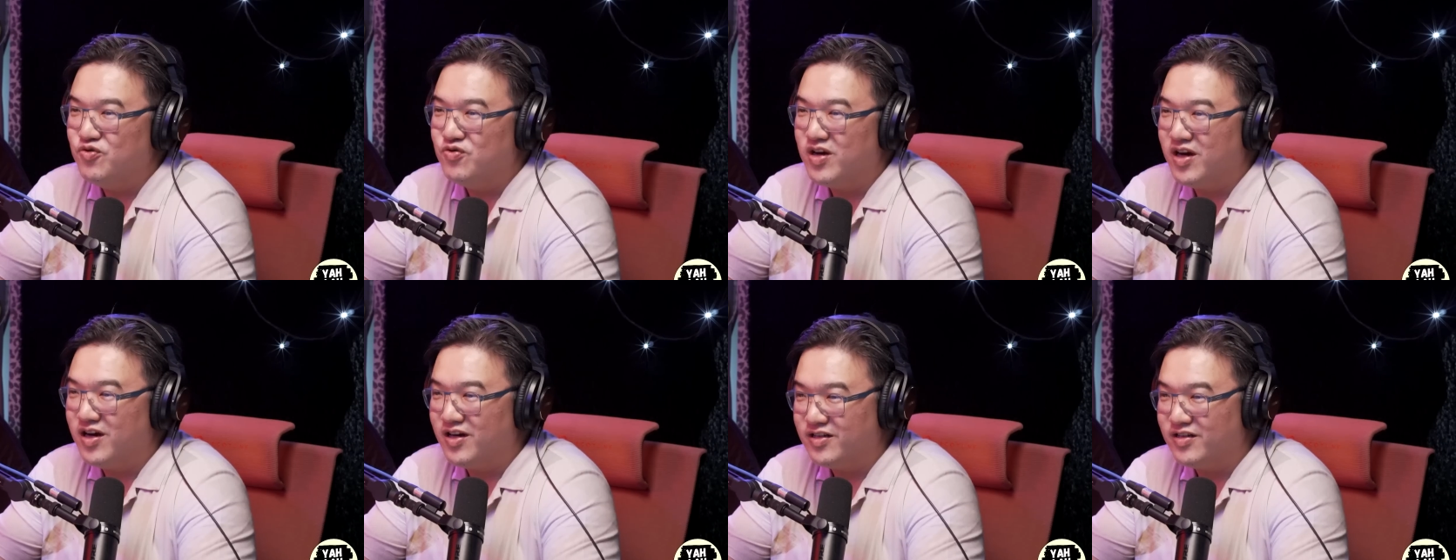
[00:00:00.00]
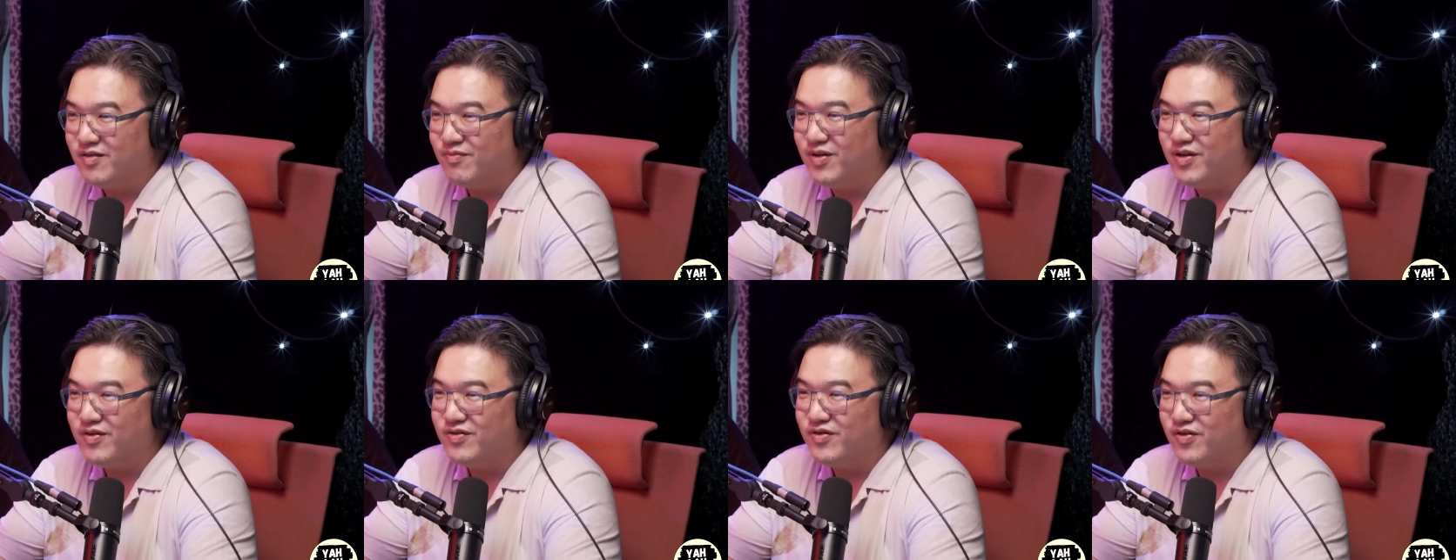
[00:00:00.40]
Chu Kang,
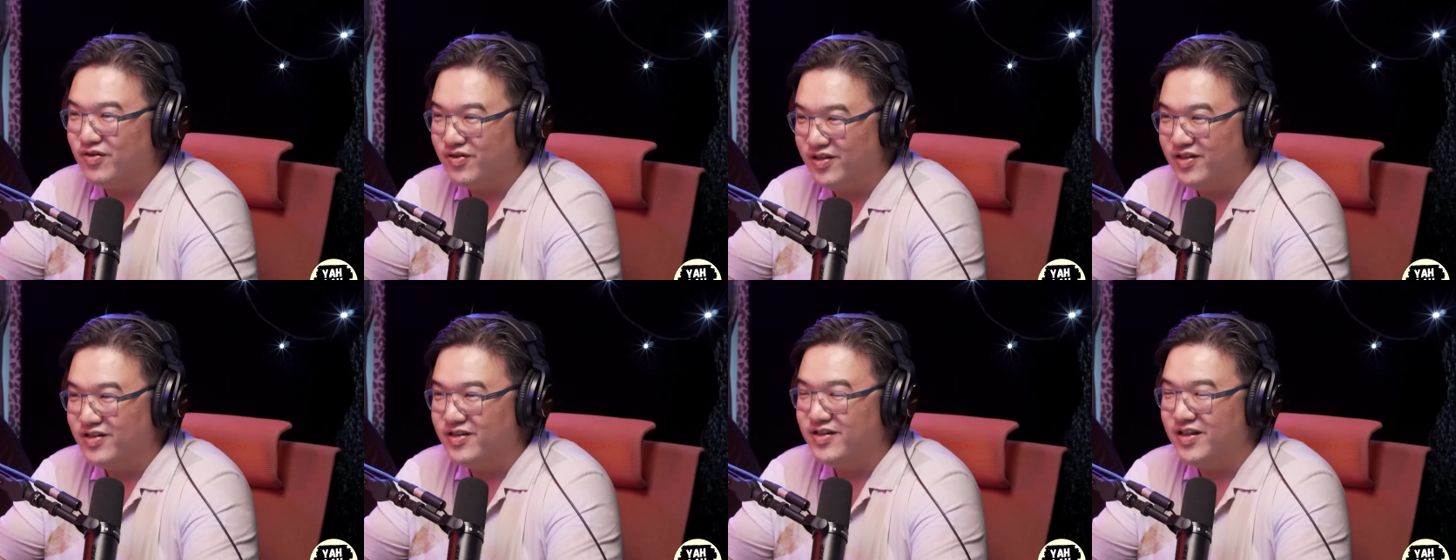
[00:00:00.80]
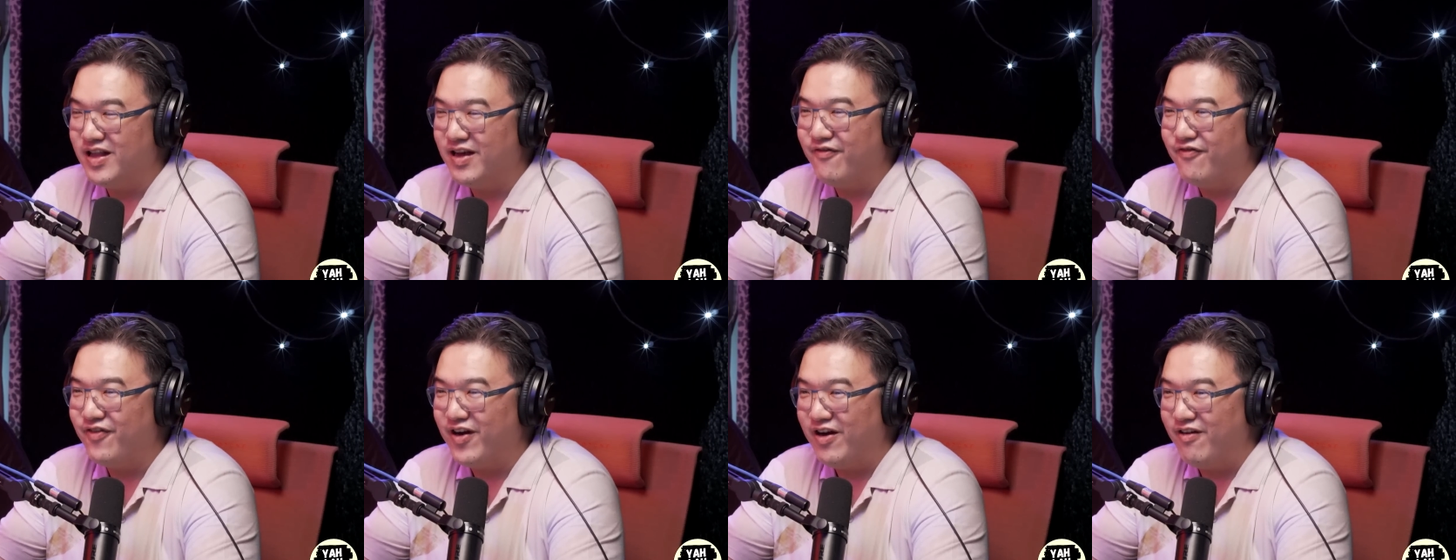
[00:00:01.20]
sometimes got this
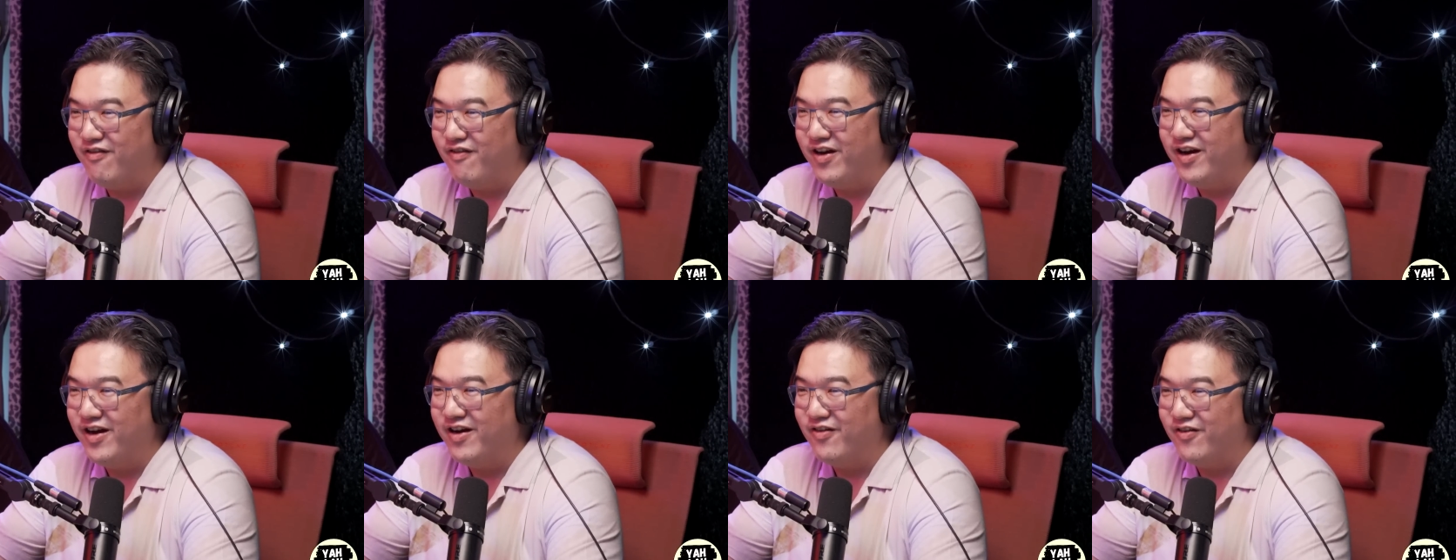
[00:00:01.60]
live firing